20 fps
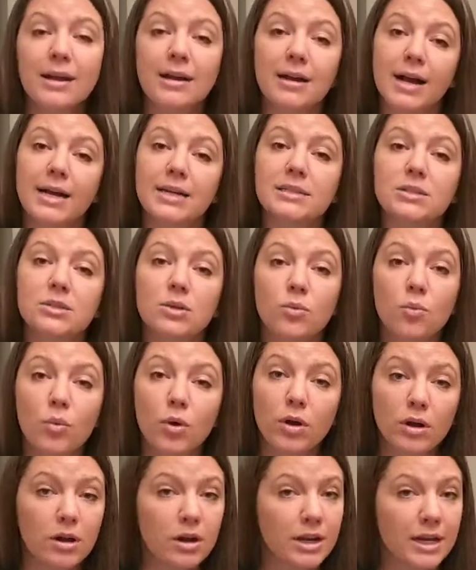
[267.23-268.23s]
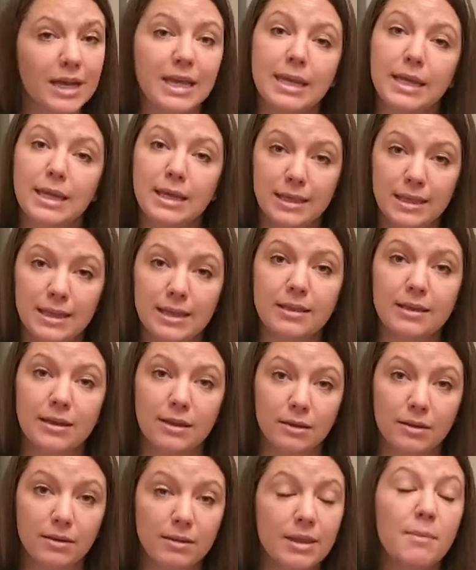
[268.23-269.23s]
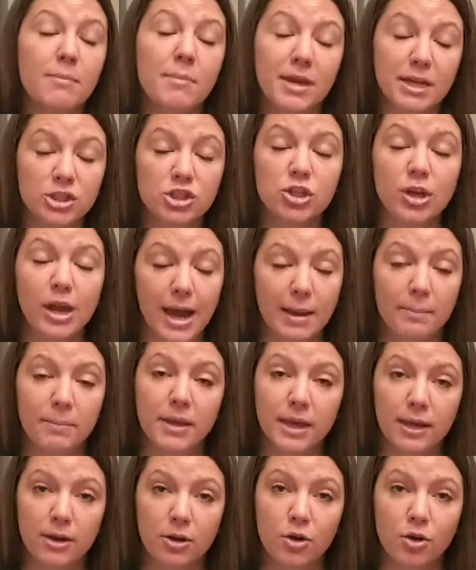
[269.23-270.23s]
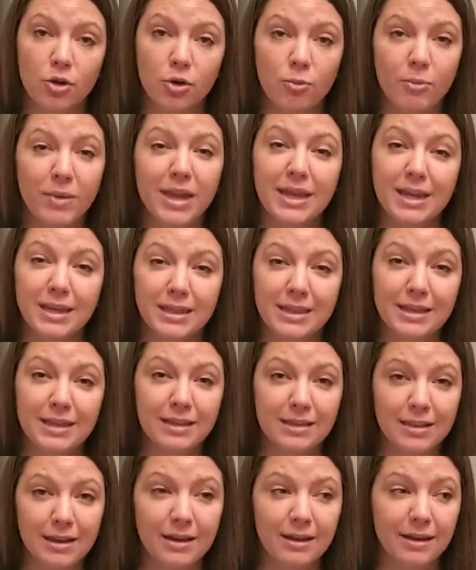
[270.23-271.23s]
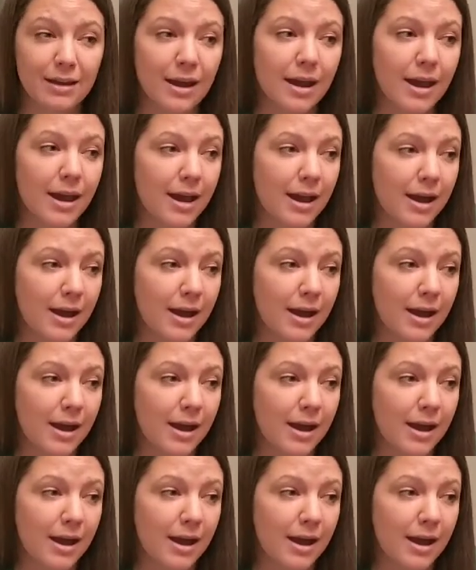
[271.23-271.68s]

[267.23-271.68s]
Guys, work on anything that makes you happy at home, anything that